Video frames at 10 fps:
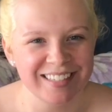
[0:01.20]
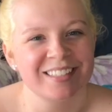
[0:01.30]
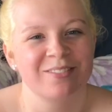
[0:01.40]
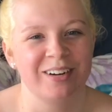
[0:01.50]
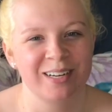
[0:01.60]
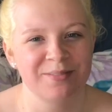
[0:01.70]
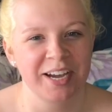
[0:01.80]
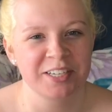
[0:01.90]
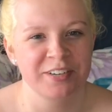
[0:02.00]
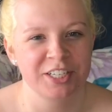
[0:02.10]
guys, welcome
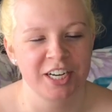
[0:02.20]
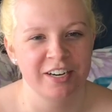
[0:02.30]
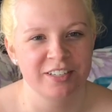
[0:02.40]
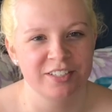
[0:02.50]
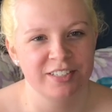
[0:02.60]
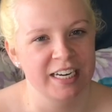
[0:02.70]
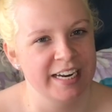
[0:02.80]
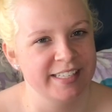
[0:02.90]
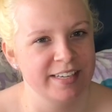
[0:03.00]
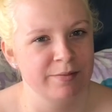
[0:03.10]
back to my channel. So
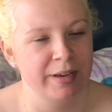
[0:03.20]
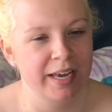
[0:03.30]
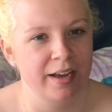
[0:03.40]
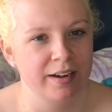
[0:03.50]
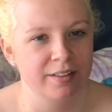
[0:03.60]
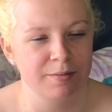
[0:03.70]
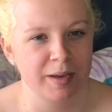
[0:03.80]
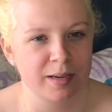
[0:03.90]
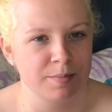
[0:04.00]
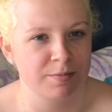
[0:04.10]
today is going to be another
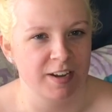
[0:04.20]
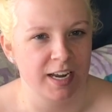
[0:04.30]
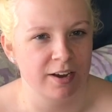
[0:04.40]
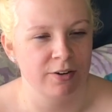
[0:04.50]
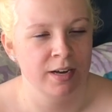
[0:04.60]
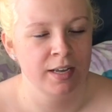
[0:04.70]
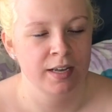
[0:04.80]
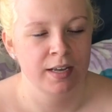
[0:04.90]
makeup video.